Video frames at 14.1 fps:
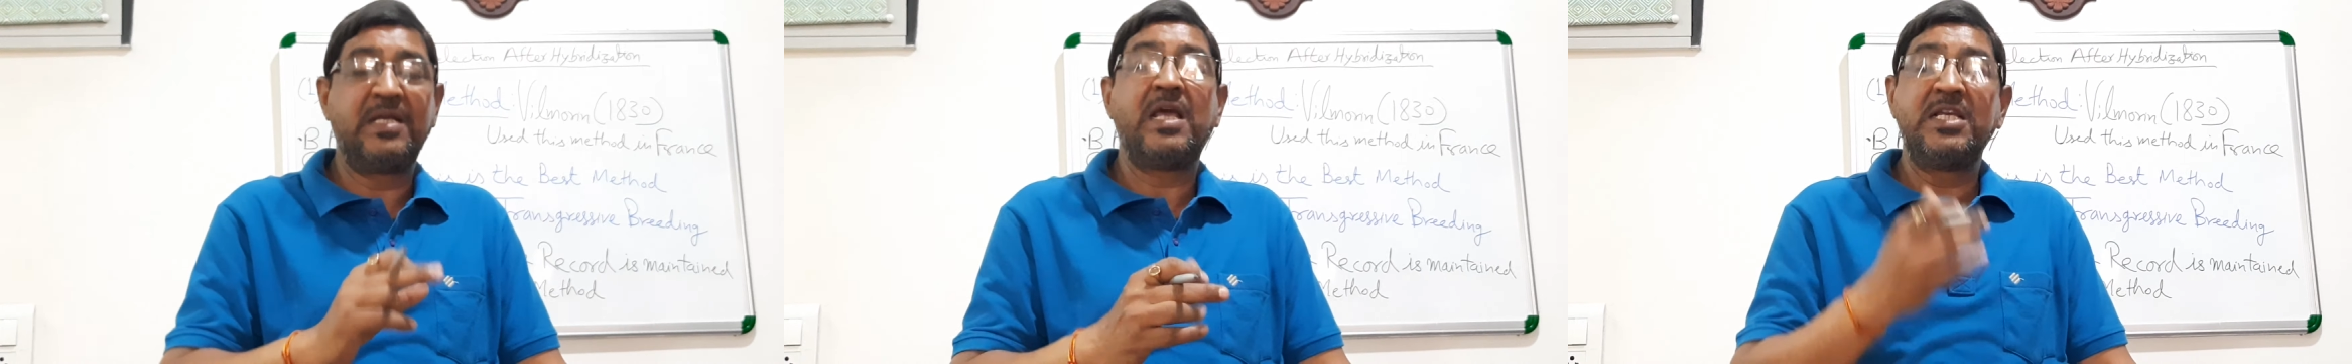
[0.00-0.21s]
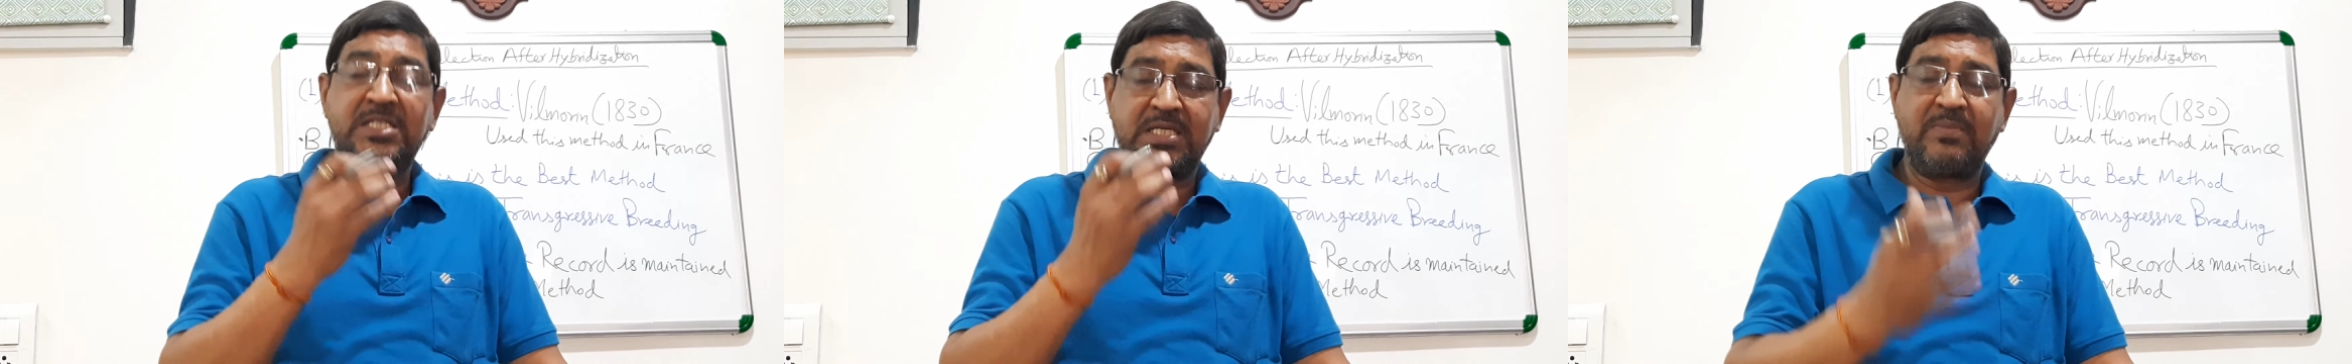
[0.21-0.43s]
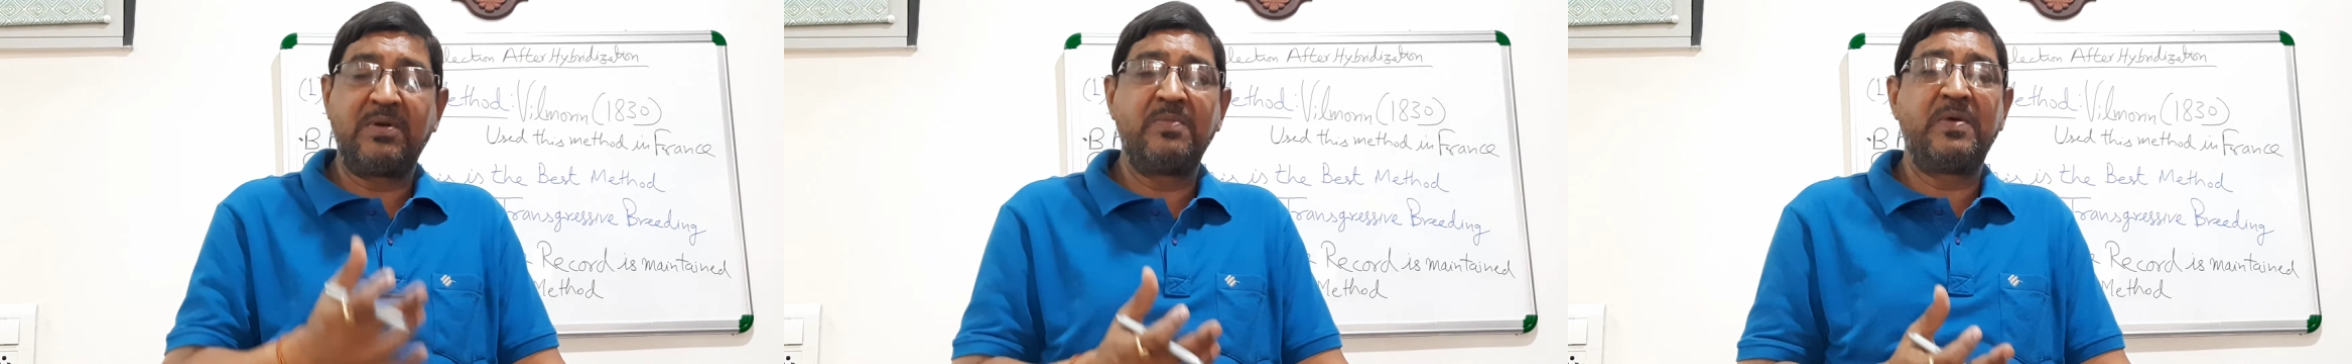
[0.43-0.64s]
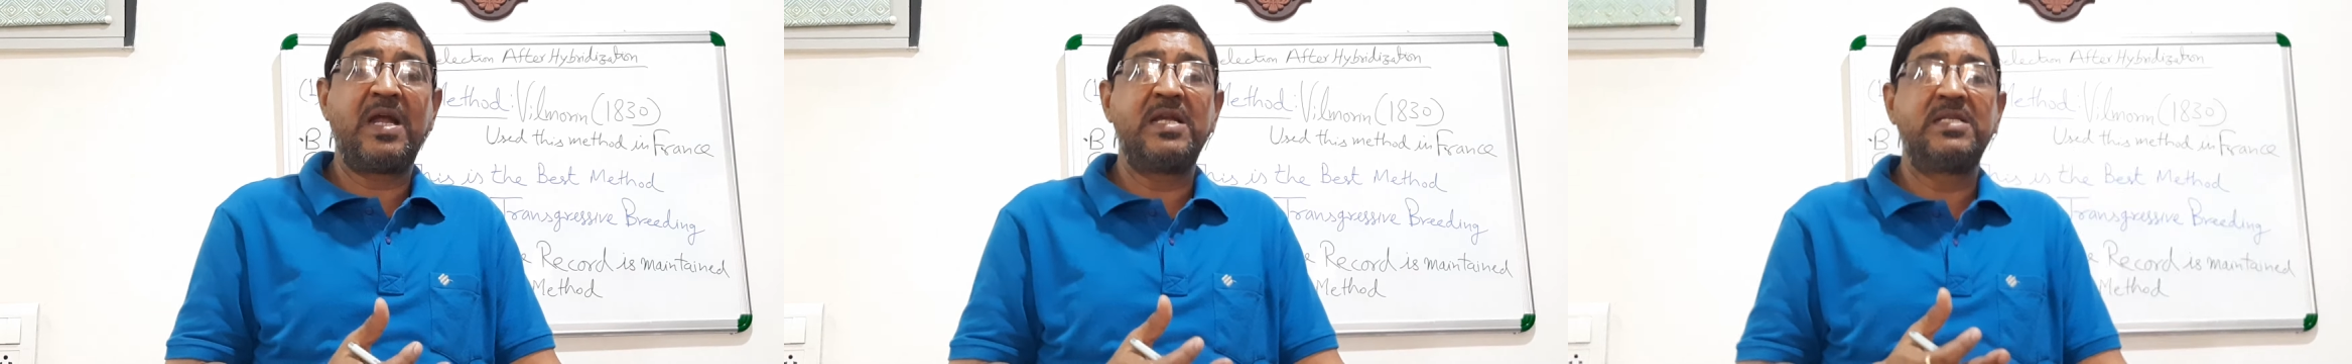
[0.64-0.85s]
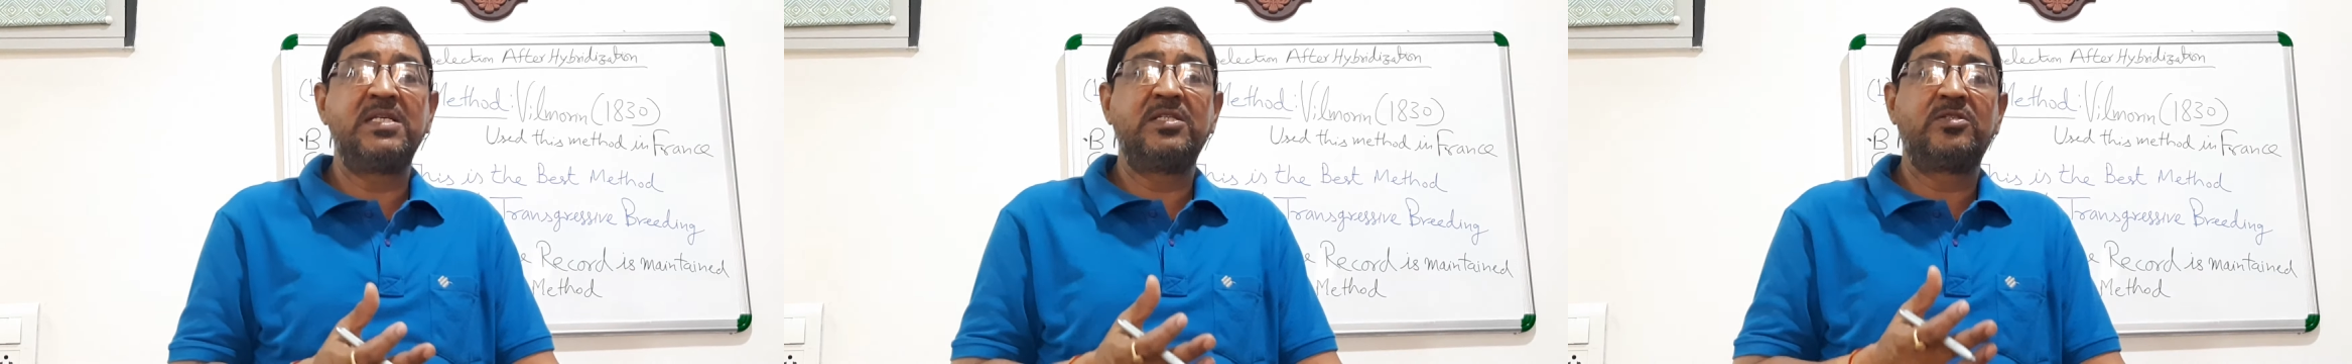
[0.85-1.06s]
stable
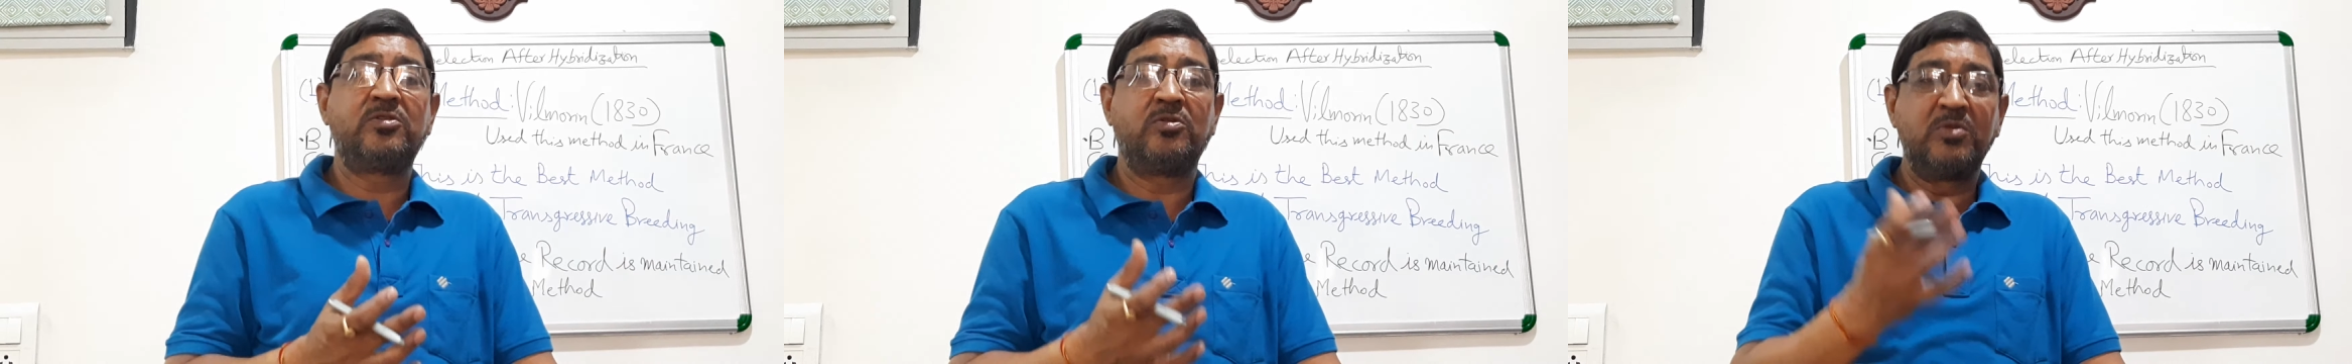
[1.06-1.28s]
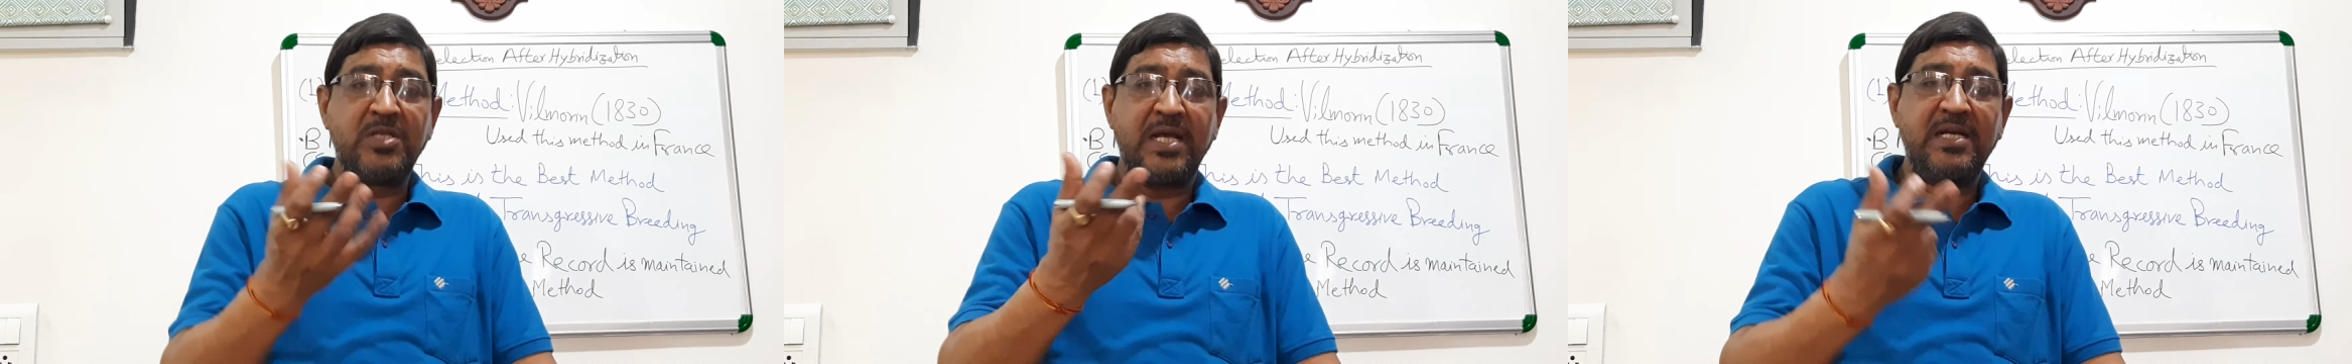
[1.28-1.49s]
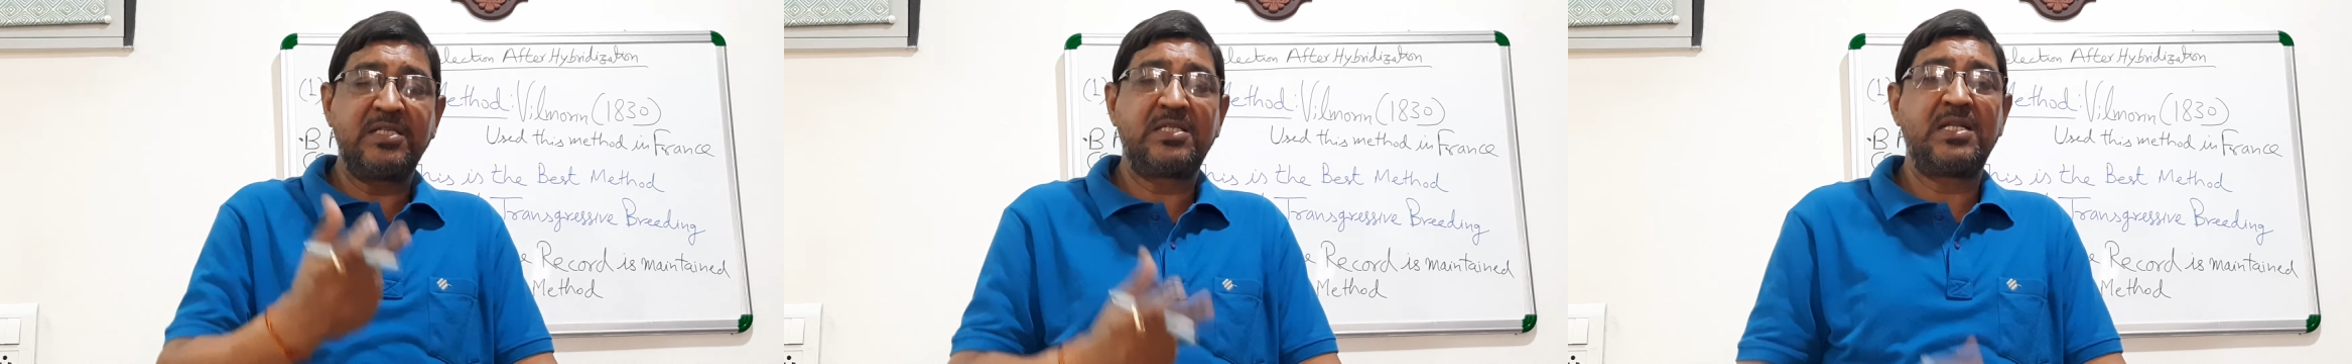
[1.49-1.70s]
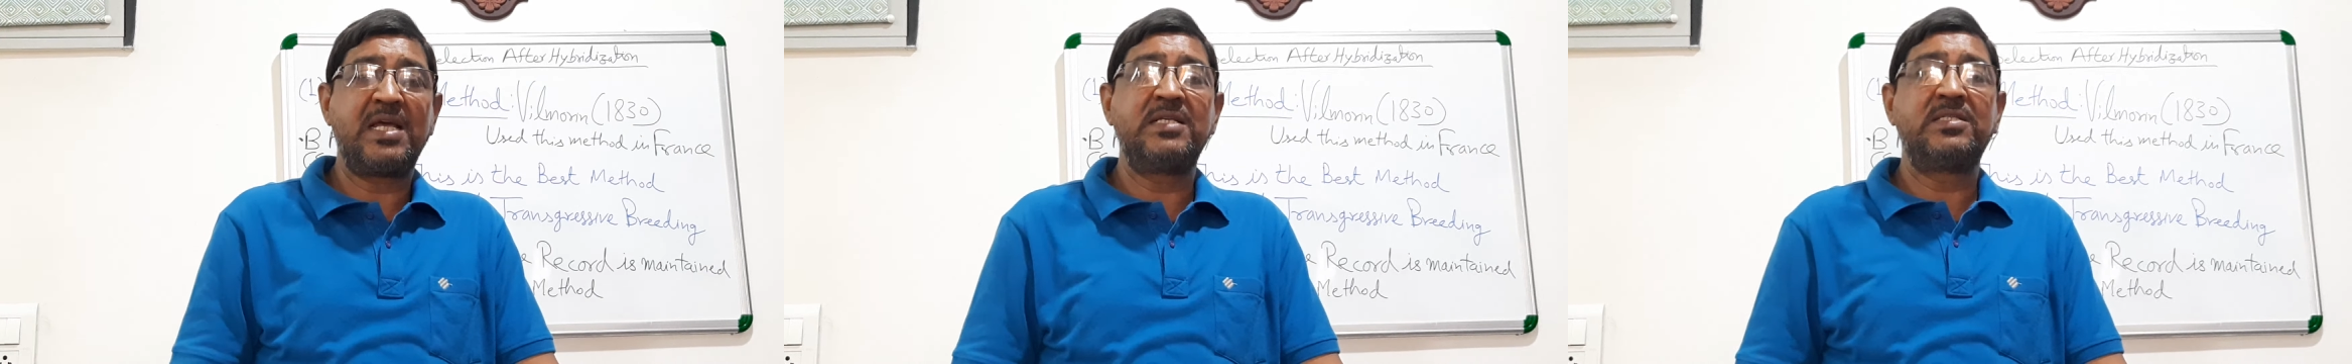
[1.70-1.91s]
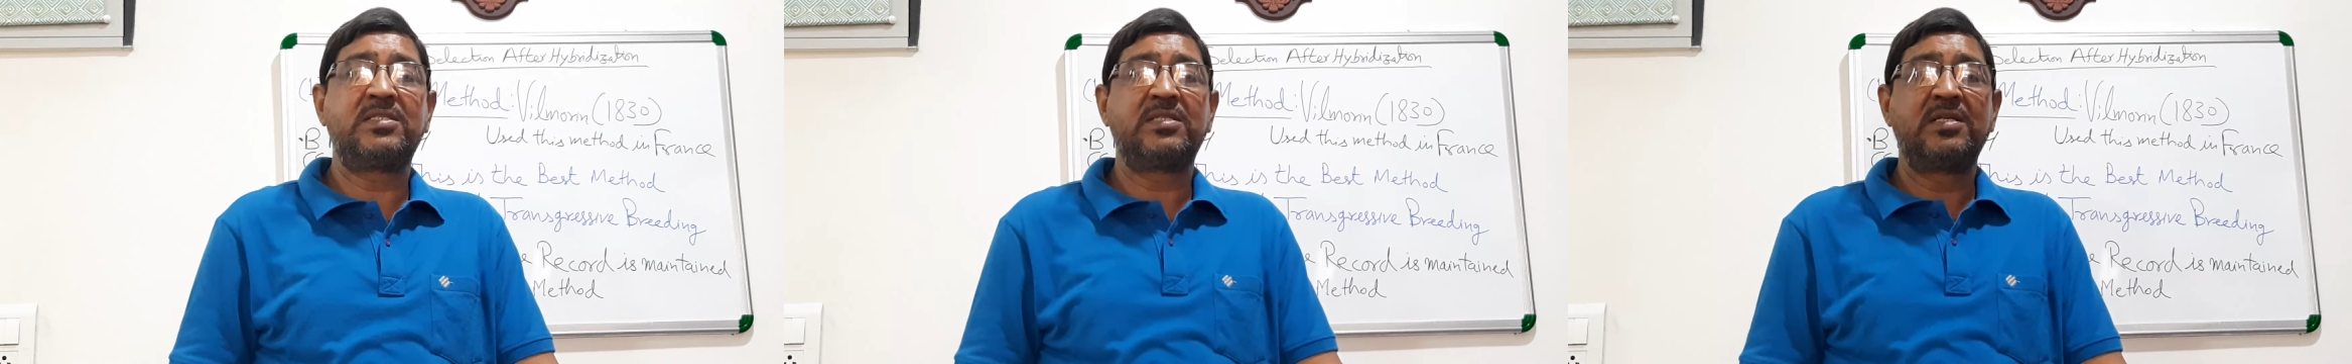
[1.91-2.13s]
varieties, homozygous
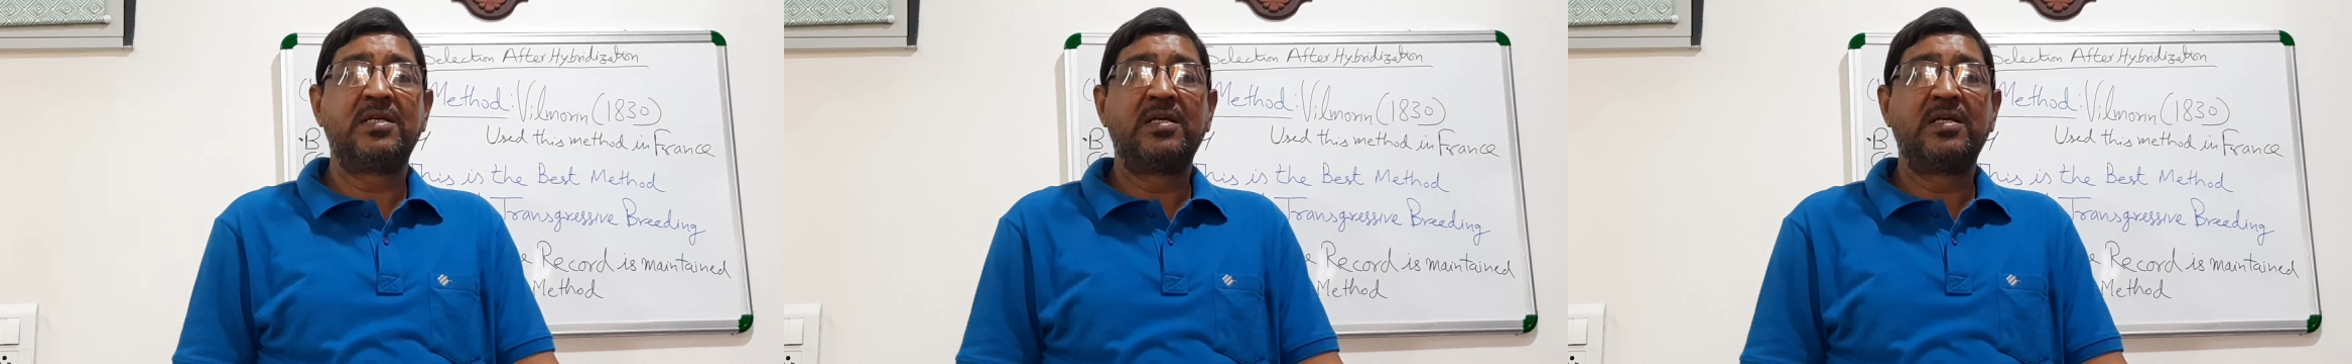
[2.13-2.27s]
lines,